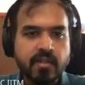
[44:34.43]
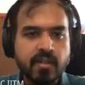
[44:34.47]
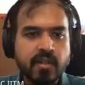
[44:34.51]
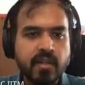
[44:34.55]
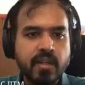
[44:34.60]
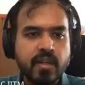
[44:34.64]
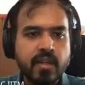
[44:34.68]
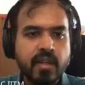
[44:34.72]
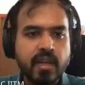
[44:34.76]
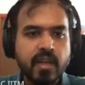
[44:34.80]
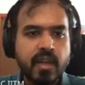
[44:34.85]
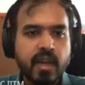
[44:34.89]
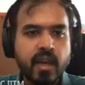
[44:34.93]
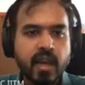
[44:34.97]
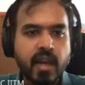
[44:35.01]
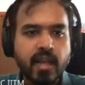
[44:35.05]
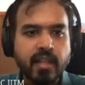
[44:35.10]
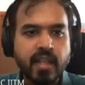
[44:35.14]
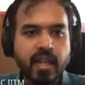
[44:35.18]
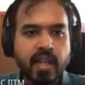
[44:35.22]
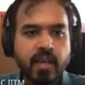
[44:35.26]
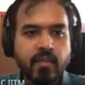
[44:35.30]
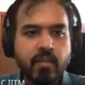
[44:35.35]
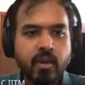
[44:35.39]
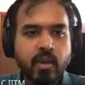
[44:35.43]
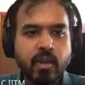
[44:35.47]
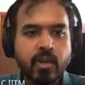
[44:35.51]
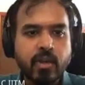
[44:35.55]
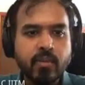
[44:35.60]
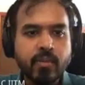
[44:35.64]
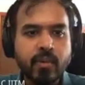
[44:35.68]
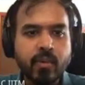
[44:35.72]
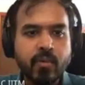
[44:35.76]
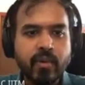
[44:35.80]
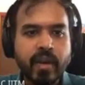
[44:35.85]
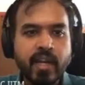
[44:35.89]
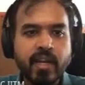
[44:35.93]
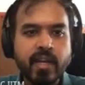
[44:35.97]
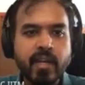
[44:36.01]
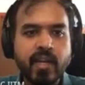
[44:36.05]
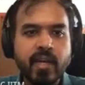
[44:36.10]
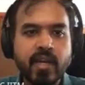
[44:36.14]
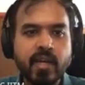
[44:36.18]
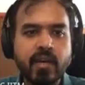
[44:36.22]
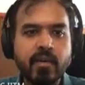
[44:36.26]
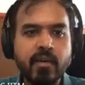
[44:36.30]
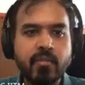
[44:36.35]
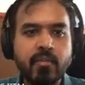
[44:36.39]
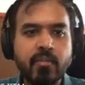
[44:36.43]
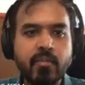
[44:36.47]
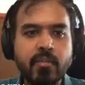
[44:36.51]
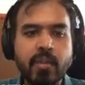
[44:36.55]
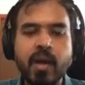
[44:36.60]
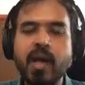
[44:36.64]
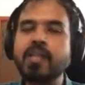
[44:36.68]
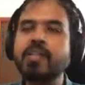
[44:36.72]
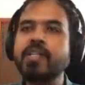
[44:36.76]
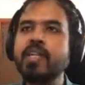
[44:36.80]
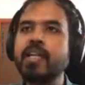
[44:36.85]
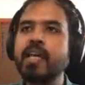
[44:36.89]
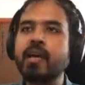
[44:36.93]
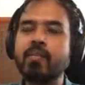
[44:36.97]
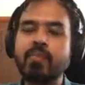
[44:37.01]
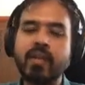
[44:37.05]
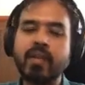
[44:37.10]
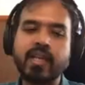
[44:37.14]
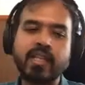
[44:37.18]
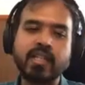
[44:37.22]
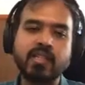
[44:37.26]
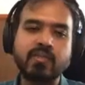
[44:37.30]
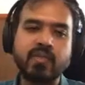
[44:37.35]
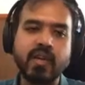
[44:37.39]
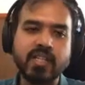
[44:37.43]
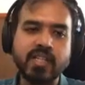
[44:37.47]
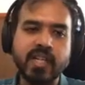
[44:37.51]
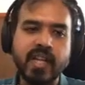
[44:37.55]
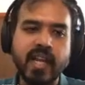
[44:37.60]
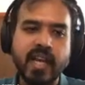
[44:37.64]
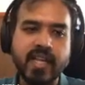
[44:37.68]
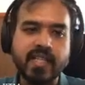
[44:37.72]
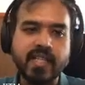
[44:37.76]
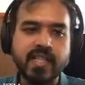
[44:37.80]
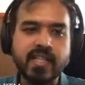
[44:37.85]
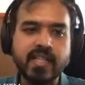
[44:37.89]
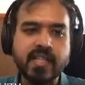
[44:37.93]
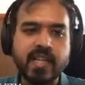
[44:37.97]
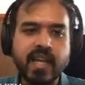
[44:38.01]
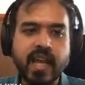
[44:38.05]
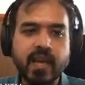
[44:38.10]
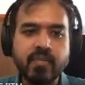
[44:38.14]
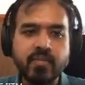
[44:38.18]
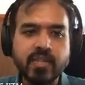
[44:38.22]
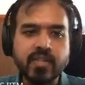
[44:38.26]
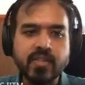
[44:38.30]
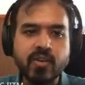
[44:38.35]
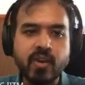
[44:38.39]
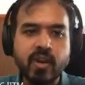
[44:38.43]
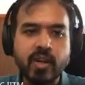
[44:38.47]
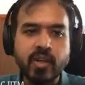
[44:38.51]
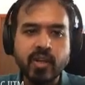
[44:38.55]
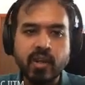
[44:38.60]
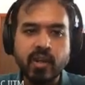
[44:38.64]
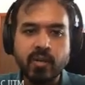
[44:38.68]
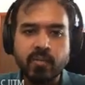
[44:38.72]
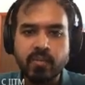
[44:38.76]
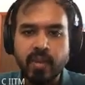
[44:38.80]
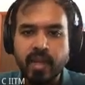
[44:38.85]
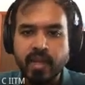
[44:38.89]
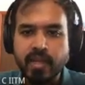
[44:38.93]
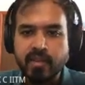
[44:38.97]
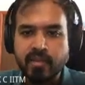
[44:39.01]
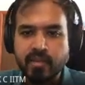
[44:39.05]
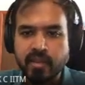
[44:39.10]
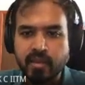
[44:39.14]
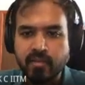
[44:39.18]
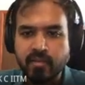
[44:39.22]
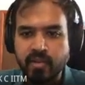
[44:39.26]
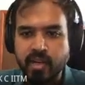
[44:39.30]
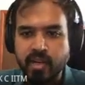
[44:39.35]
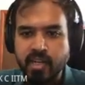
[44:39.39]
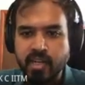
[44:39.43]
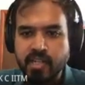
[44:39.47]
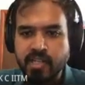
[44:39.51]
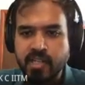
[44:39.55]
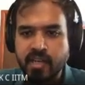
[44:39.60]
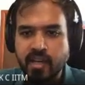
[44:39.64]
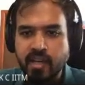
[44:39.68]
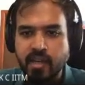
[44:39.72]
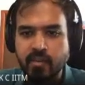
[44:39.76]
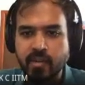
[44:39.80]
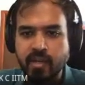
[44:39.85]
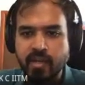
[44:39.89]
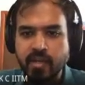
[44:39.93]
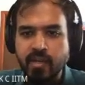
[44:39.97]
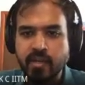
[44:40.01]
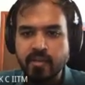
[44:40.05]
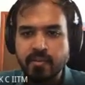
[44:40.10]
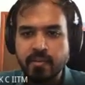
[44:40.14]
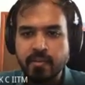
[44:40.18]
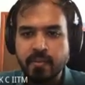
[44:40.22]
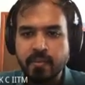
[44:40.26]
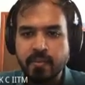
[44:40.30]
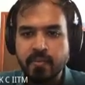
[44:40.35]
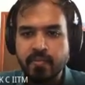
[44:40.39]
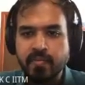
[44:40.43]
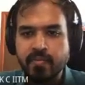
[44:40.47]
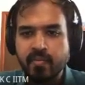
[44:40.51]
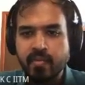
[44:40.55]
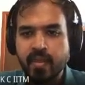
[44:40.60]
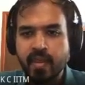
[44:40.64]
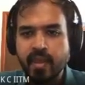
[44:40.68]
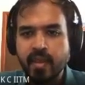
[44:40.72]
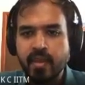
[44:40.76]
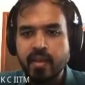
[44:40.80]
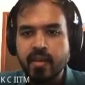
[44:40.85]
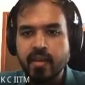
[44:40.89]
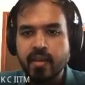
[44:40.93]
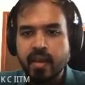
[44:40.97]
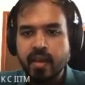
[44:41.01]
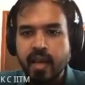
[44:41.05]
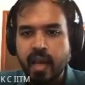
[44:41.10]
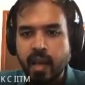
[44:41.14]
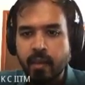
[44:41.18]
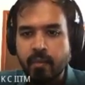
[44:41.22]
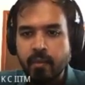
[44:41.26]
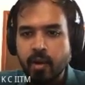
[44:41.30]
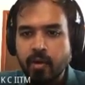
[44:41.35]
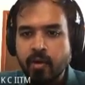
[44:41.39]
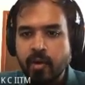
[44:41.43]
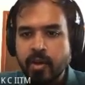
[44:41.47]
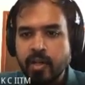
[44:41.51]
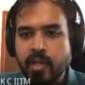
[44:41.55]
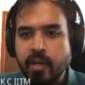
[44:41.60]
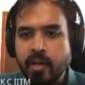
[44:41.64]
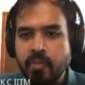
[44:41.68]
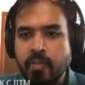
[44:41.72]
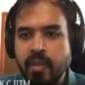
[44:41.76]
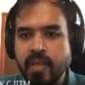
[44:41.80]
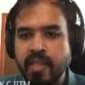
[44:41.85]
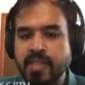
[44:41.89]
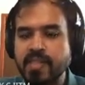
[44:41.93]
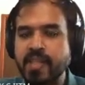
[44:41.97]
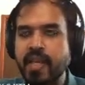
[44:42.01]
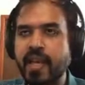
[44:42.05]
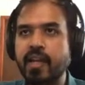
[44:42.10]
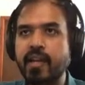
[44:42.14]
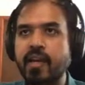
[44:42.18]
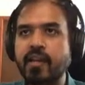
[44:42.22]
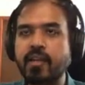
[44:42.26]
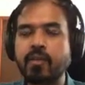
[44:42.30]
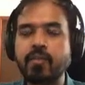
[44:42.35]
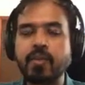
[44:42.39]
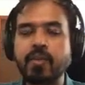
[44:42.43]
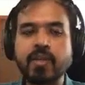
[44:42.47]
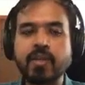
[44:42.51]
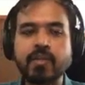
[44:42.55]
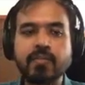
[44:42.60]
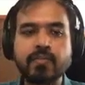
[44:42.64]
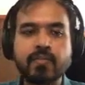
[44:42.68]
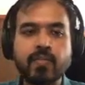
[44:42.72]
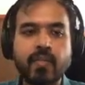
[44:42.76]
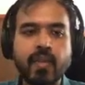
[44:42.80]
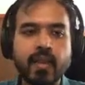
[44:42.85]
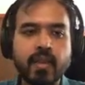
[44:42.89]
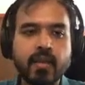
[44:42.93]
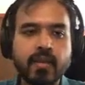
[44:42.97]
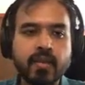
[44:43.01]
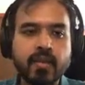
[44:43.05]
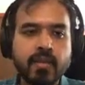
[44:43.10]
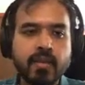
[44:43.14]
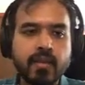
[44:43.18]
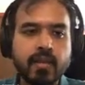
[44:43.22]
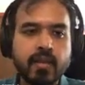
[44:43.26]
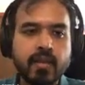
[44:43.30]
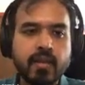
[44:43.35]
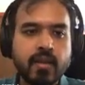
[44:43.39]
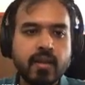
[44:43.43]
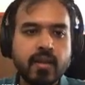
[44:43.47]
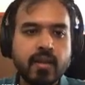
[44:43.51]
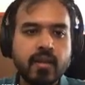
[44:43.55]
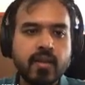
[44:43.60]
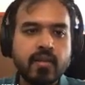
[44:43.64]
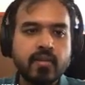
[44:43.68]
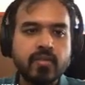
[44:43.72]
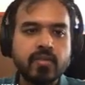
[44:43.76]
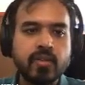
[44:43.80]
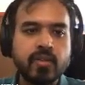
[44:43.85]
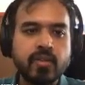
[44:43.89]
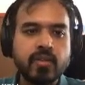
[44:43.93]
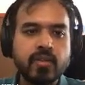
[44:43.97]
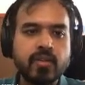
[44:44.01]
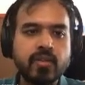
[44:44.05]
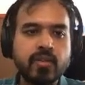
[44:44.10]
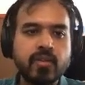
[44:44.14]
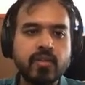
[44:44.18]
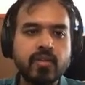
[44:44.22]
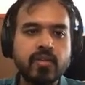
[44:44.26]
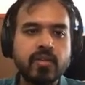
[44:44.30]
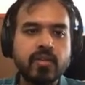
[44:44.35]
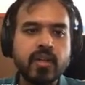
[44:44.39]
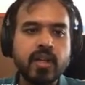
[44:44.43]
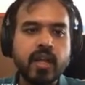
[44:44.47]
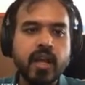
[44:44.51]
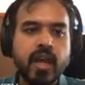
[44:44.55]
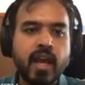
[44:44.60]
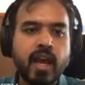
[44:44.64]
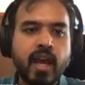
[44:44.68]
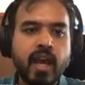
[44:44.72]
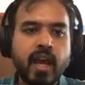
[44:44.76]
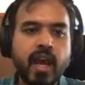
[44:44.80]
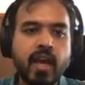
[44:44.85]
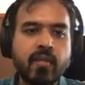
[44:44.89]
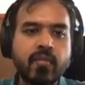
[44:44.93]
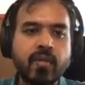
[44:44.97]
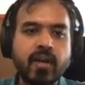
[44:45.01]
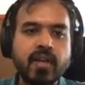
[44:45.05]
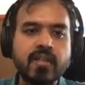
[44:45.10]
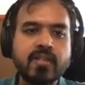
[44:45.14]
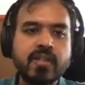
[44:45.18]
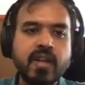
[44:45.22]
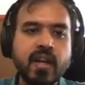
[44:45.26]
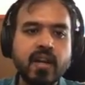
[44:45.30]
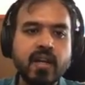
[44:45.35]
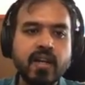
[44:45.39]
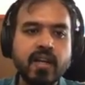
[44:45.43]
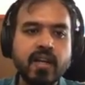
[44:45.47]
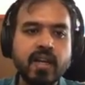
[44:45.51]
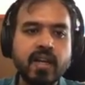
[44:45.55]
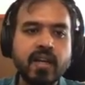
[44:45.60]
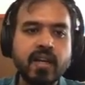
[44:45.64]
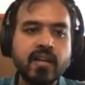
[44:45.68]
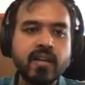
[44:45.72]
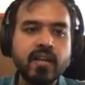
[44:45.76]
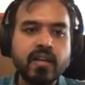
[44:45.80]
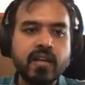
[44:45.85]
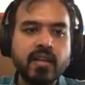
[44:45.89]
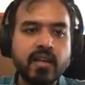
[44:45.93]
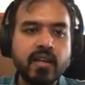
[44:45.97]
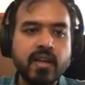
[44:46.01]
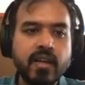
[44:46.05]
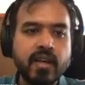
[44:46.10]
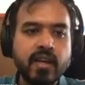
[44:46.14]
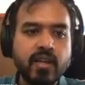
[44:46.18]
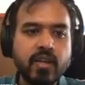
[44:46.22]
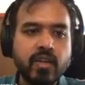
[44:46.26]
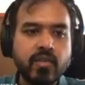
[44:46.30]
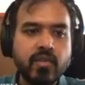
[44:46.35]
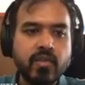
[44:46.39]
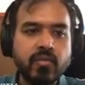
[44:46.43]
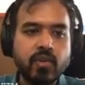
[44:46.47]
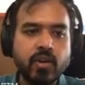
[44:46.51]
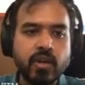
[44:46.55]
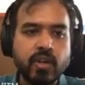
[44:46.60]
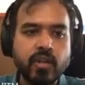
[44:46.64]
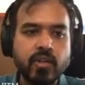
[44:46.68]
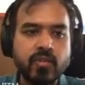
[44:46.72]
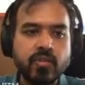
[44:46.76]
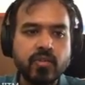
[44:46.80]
takes in a natural number, right, and builds a proposition, which basically you can prove or disprove, and internally it has 42 in it, right? So, for example, you can